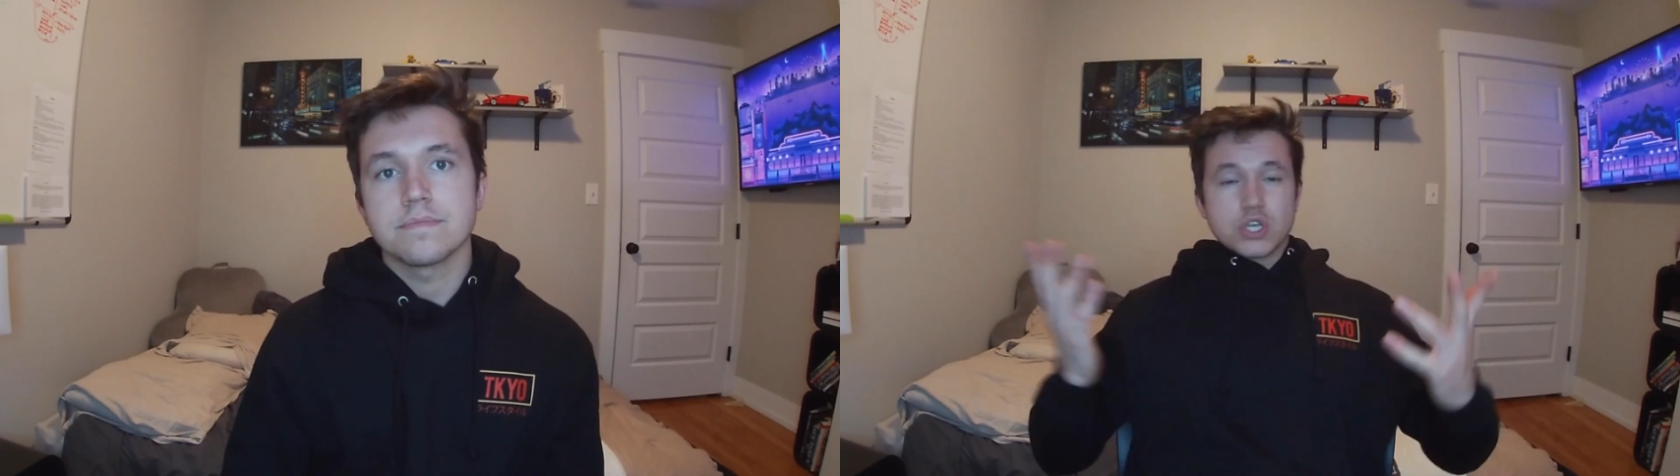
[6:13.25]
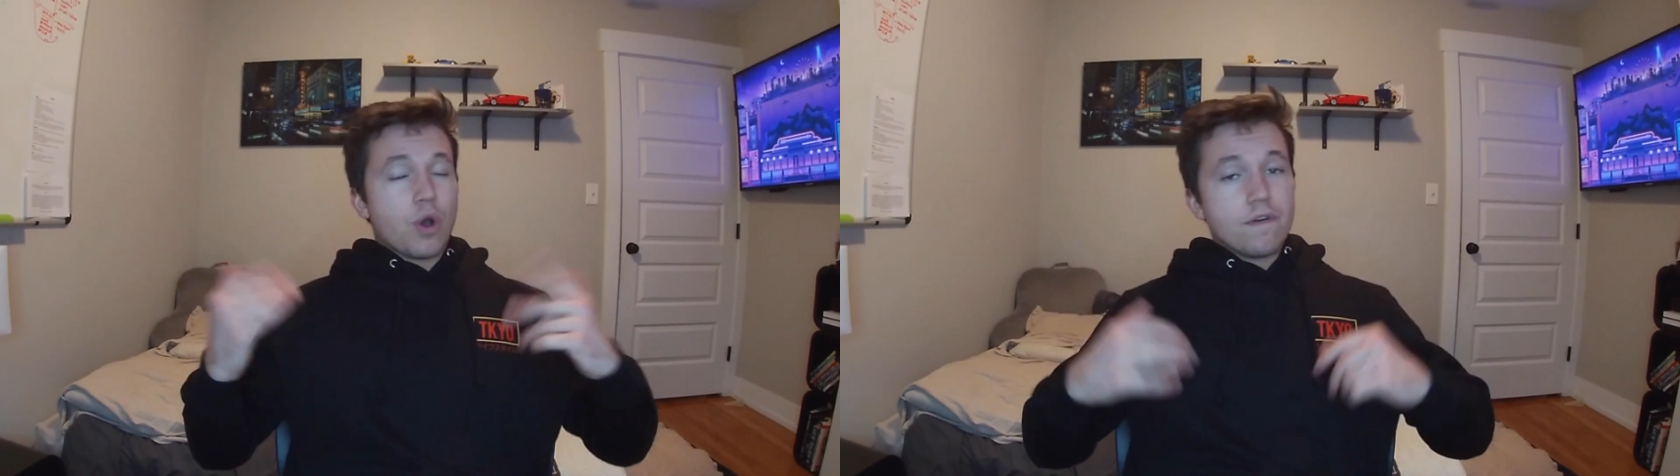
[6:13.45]

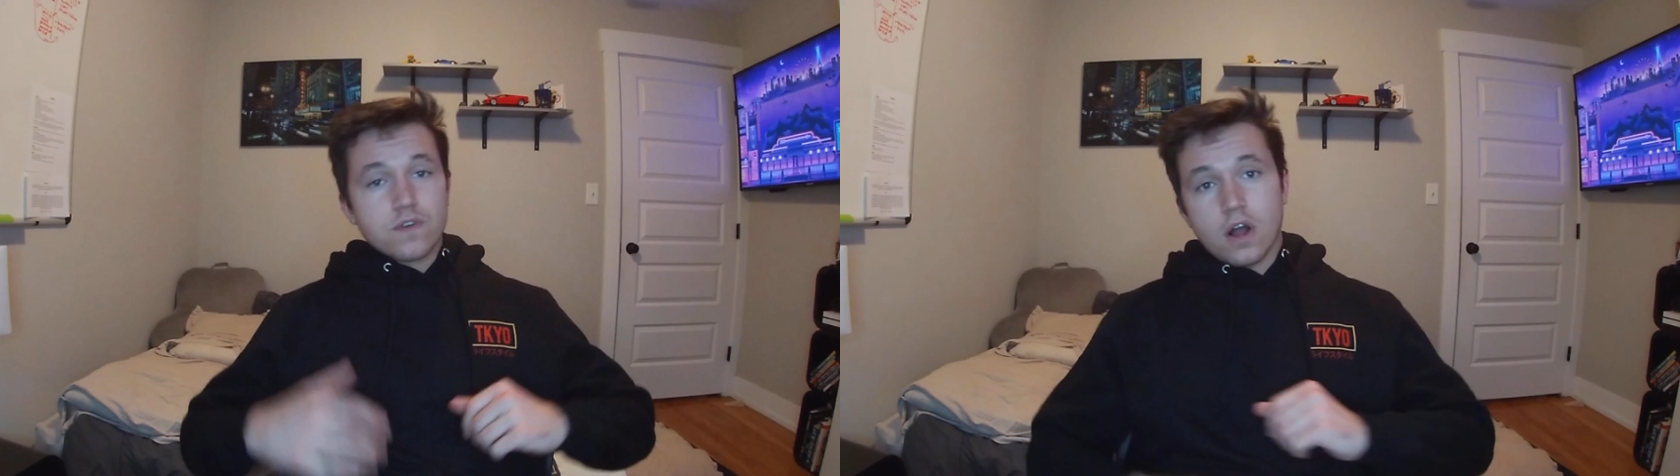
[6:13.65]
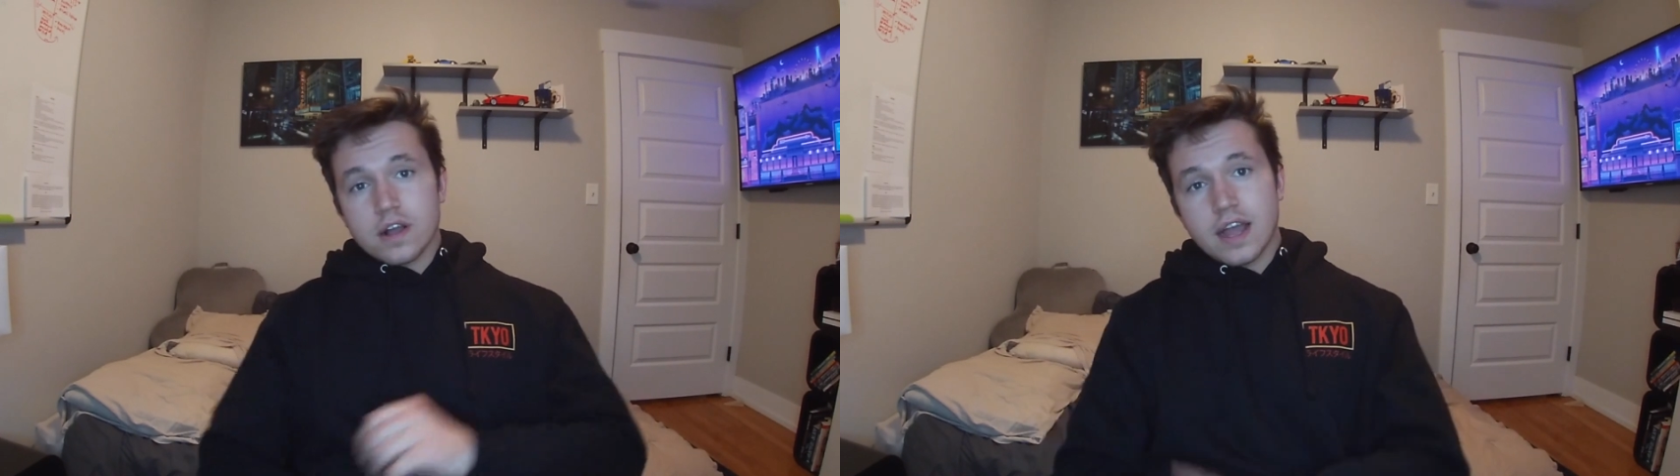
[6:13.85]
So
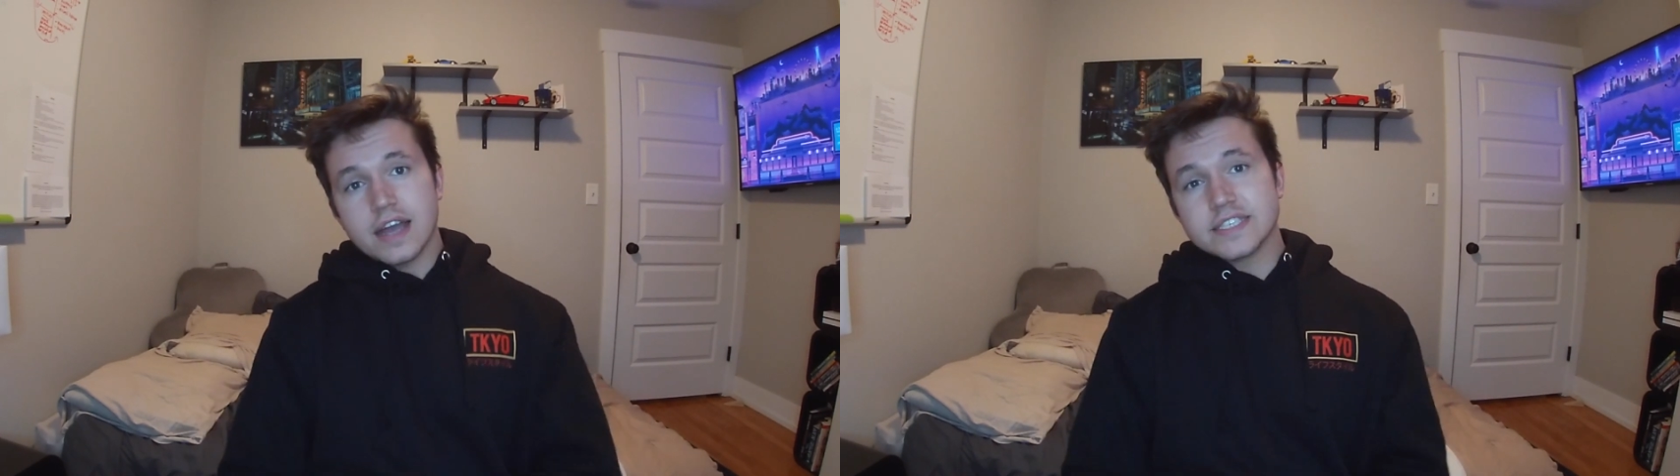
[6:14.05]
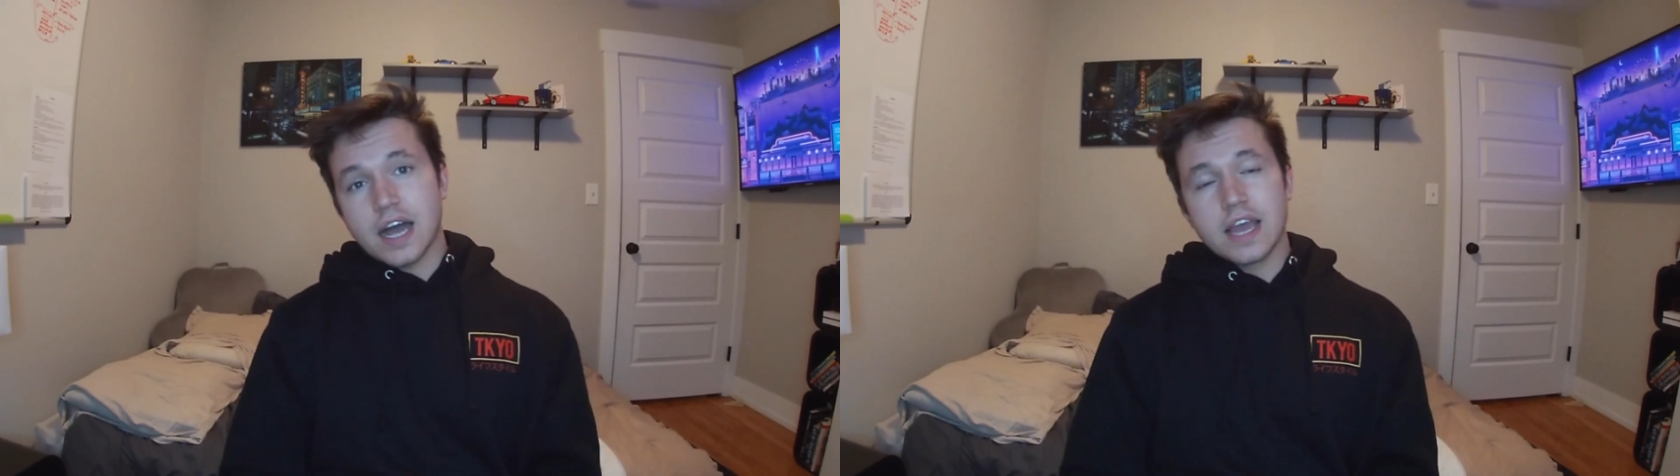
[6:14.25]
overall,
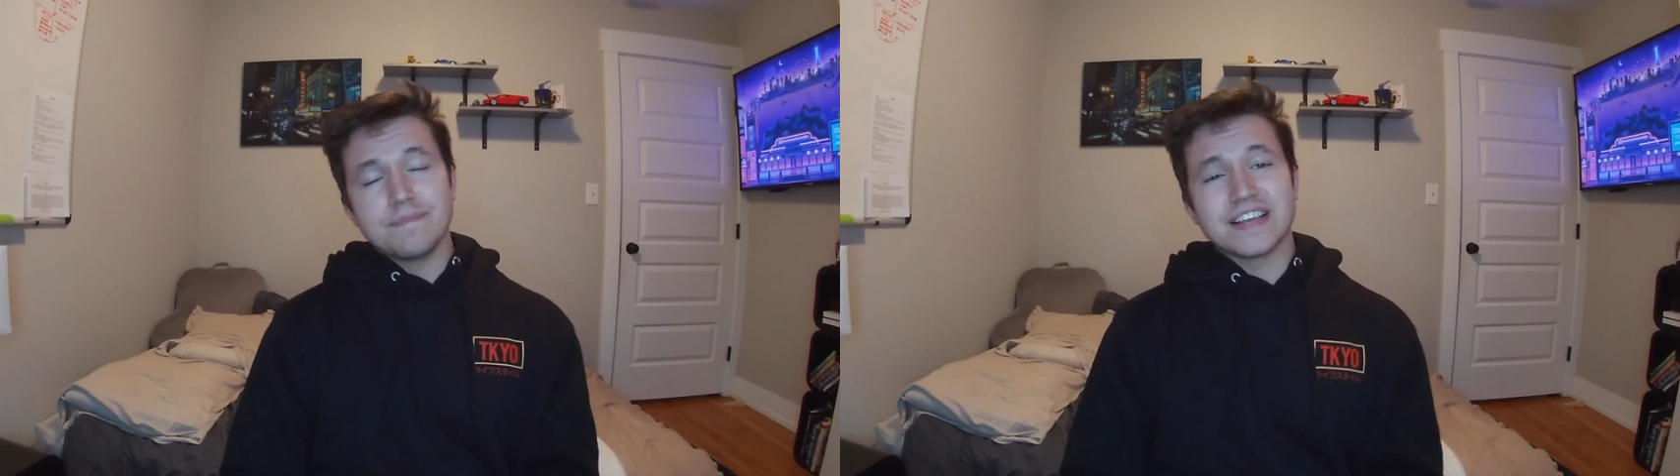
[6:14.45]
guys, I am